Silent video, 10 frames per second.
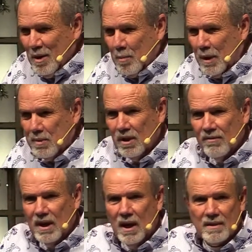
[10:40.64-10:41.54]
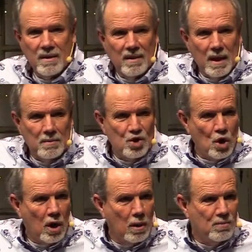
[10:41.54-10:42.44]
People have gotten that
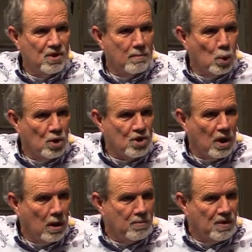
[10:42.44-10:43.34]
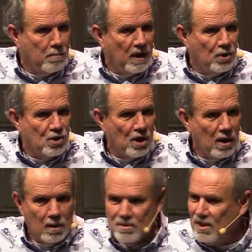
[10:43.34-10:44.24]
jobs and more jobs and better
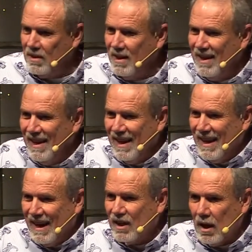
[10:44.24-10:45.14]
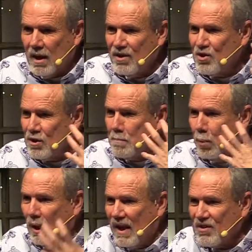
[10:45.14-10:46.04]
jobs. And, and God has just
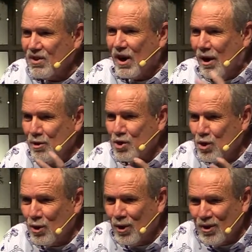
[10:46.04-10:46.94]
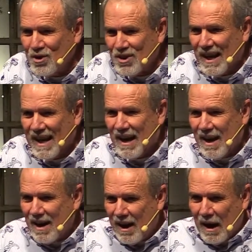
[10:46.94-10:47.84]
blessed our church. And,
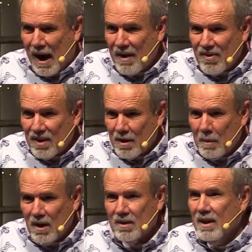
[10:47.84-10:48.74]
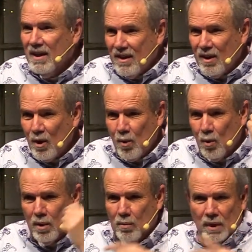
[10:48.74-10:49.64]
and I, I think about, you
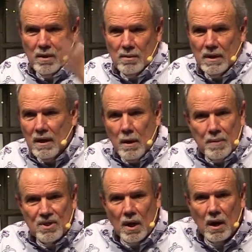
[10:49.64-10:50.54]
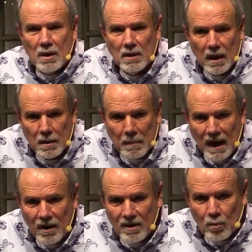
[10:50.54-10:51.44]
know, we don't get up and talk a lot
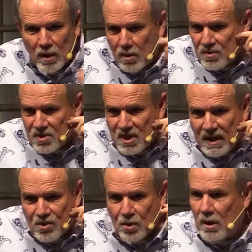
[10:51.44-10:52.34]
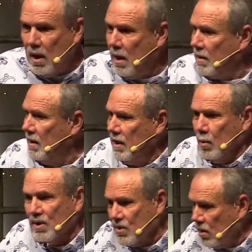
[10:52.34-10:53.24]
about it. We don't teach a lot.
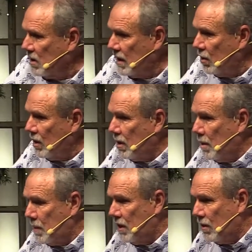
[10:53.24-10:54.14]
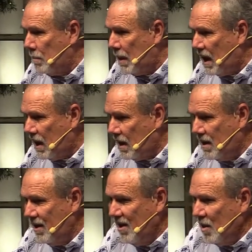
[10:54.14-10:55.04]
We certainly don't get up here and
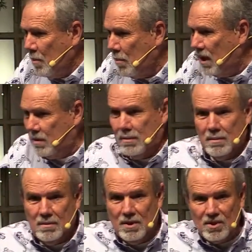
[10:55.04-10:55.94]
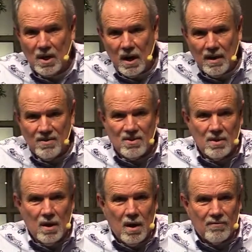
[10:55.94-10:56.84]
beg. But the tithes
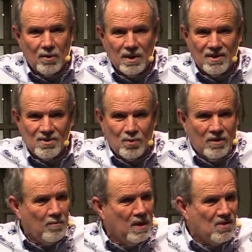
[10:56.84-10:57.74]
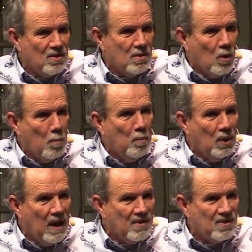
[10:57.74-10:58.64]
and offerings. We've been so
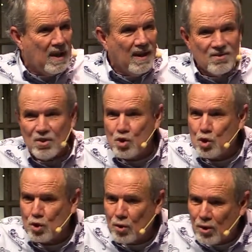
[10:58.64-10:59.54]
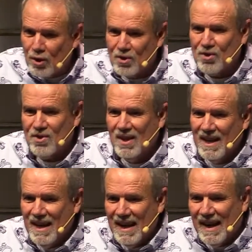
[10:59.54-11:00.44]
blessed as a church,
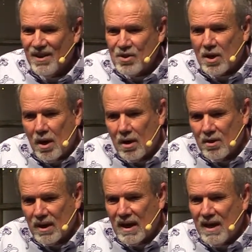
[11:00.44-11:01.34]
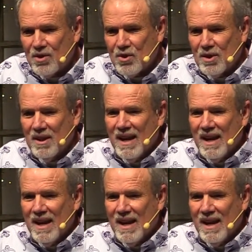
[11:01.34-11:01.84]
as a congregation.